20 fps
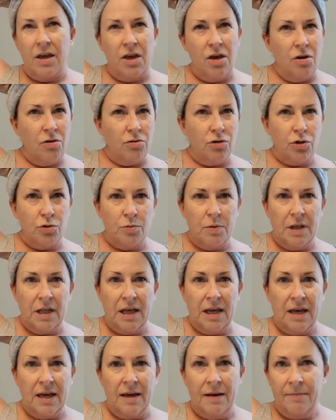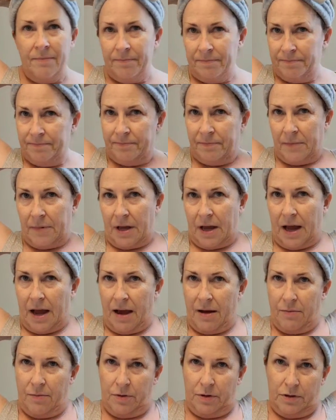usually
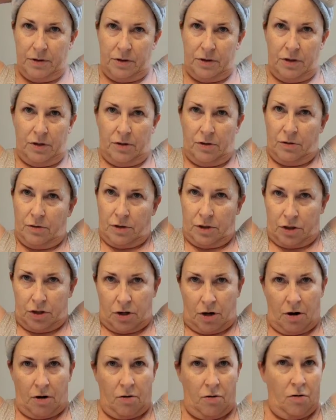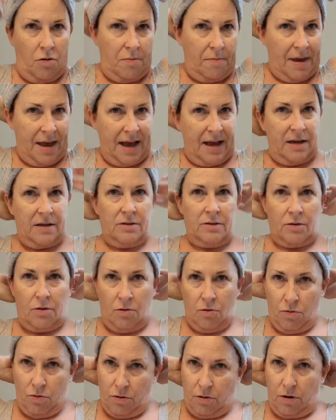I will do a charcoal mask
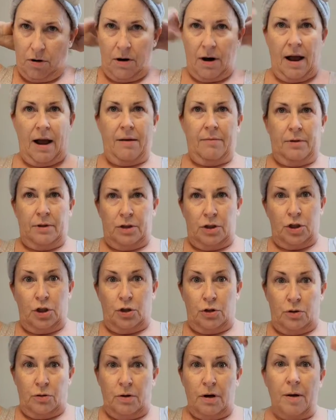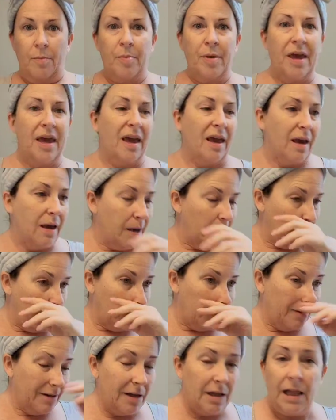or I will do a pink
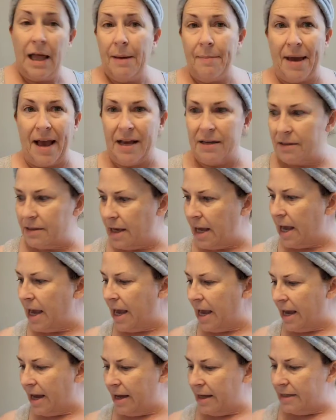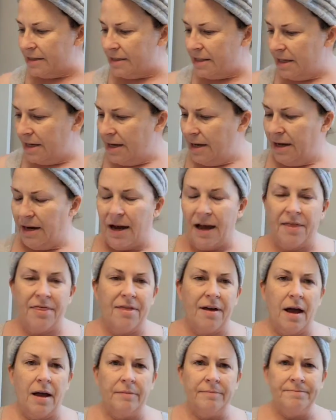clay mask. And I
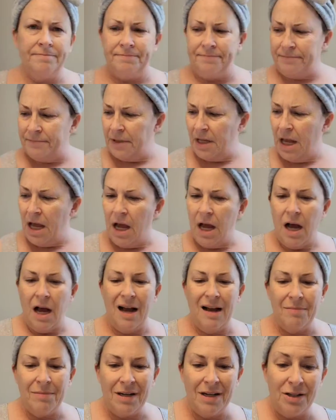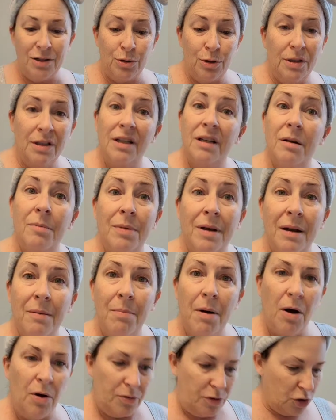thought, I'm going to do a little bit of
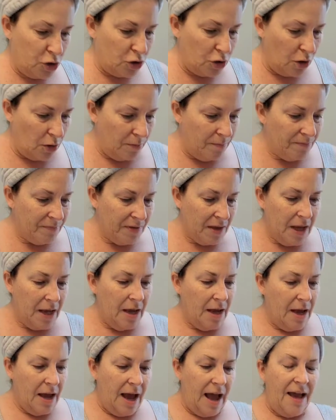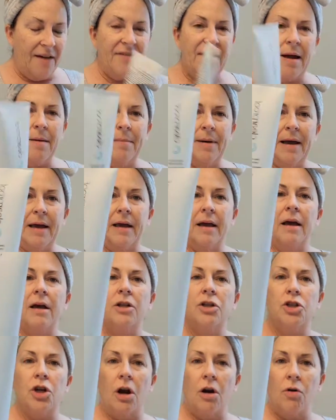both. So I've got my
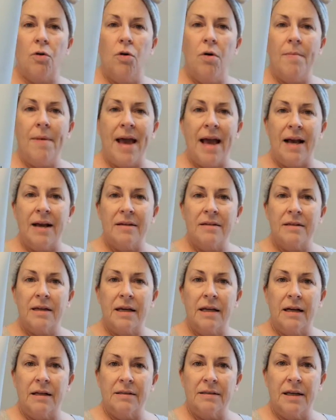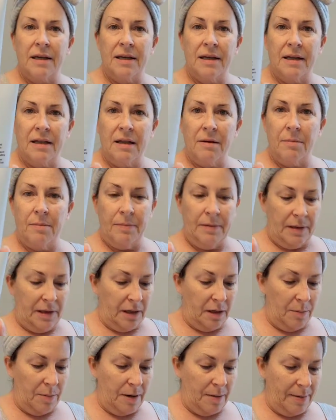charcoal mask, and I'll tell you a
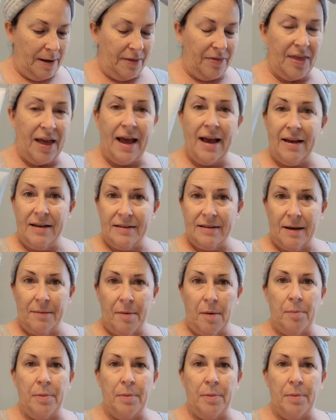little bit about that as I'm